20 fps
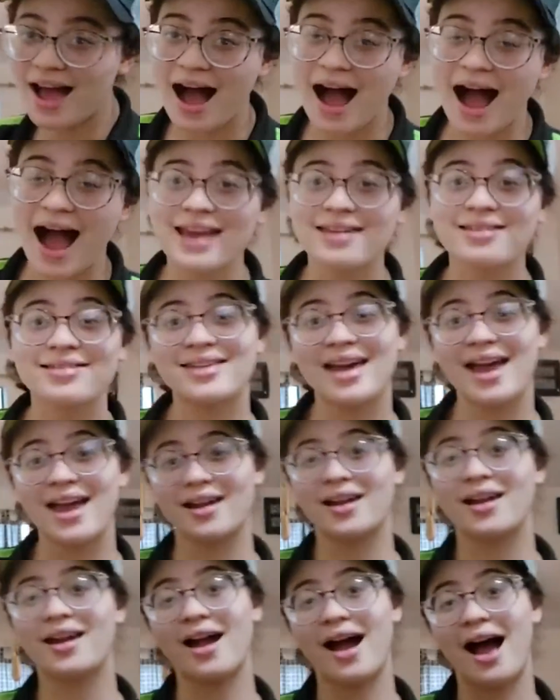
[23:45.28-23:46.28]
I
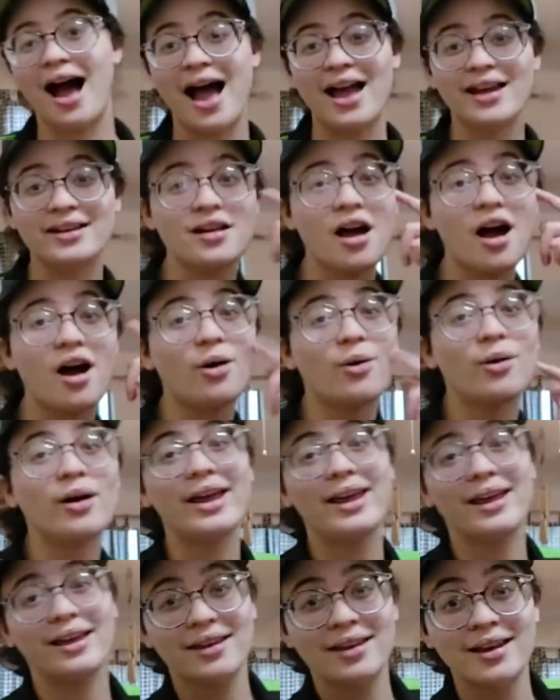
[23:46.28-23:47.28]
think. I
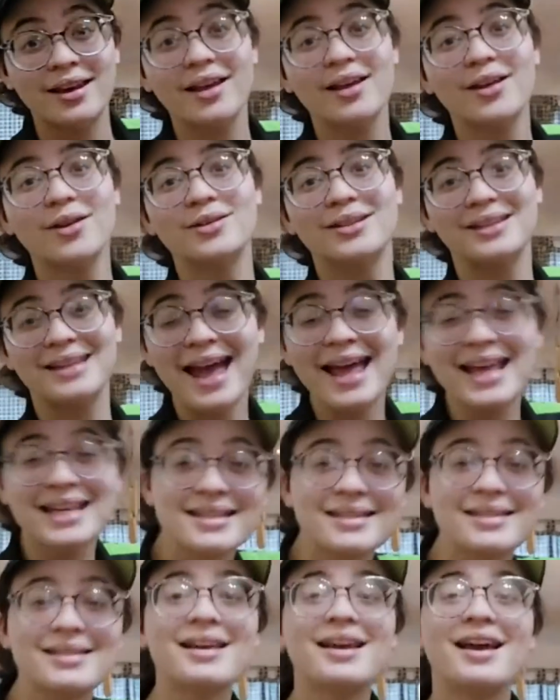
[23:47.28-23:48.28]
know. It killed.
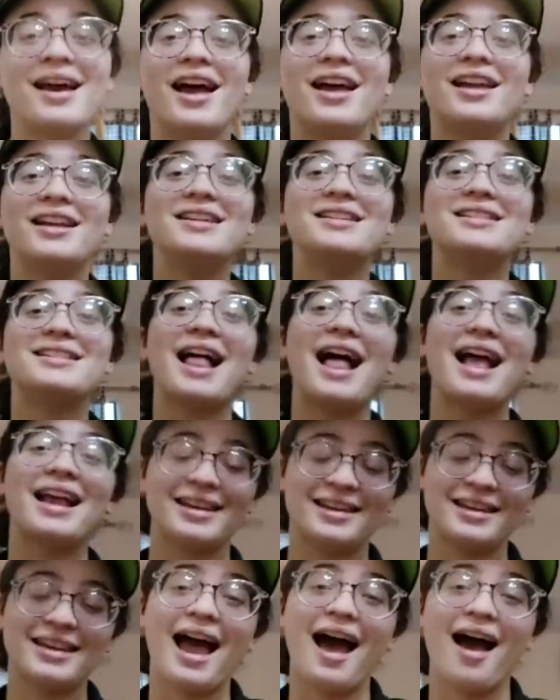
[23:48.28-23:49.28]
Yes?" And he's
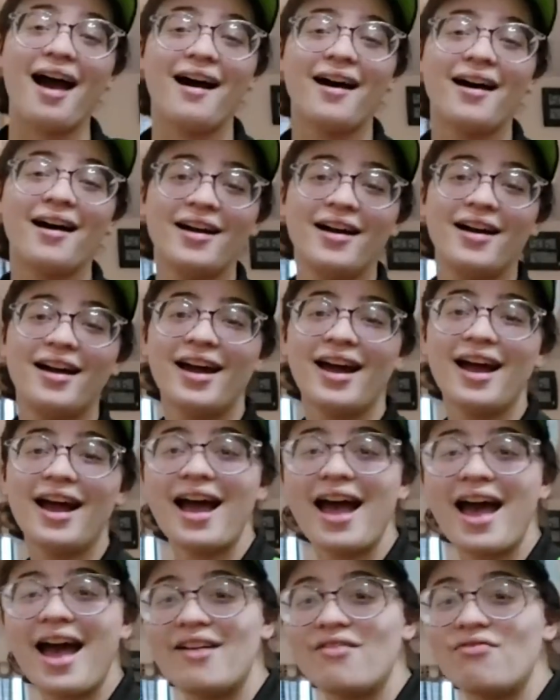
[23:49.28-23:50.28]
like, "Yeah."
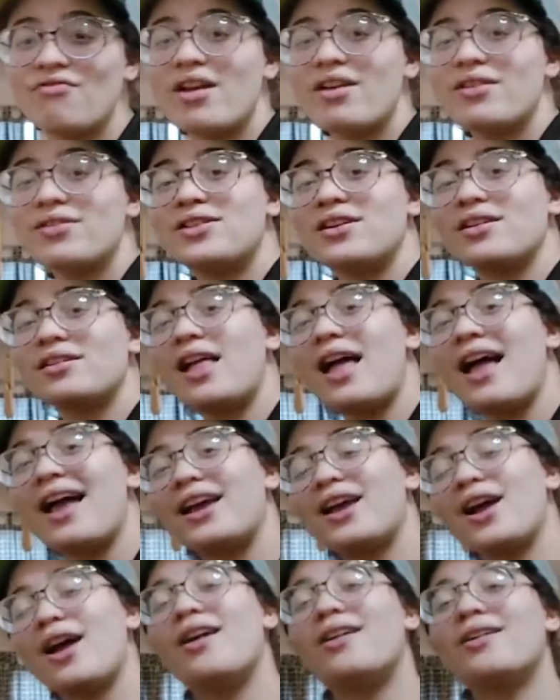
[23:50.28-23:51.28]
And they're
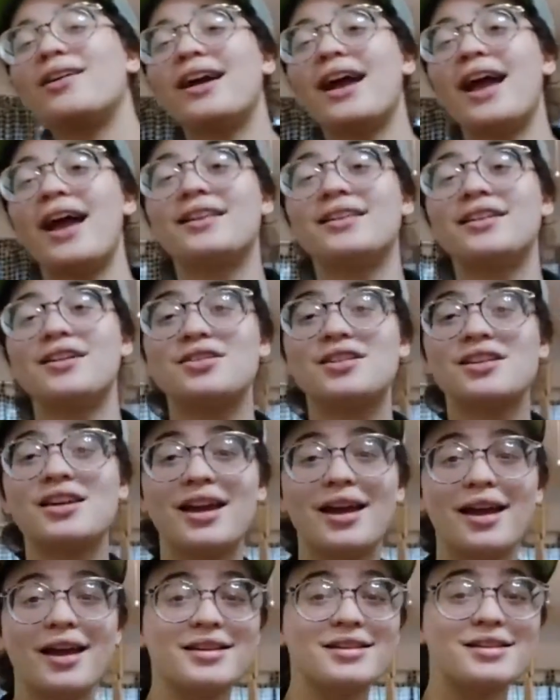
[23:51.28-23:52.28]
like, "Okay, let's
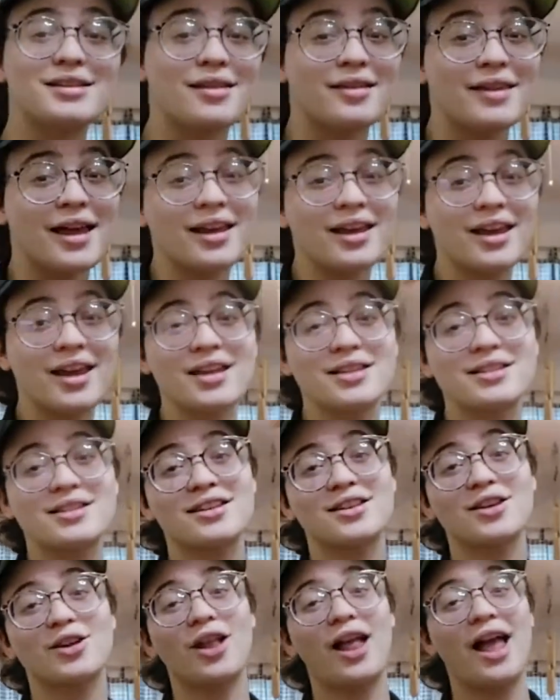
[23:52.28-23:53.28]
kiss." And they kiss
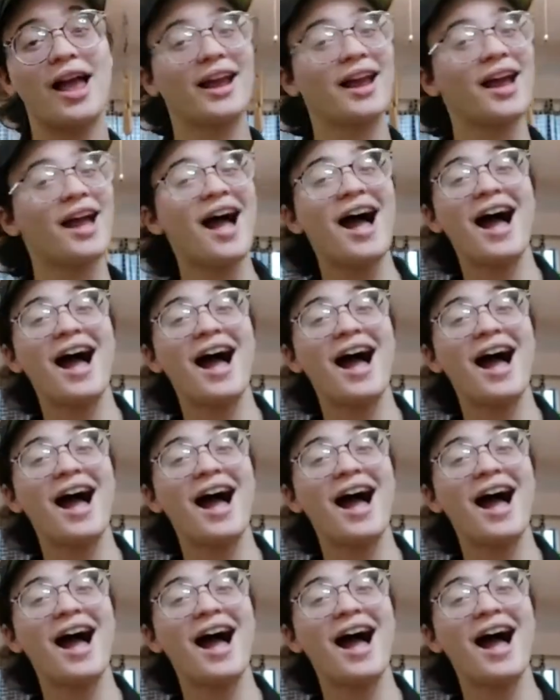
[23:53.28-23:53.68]
and they're like,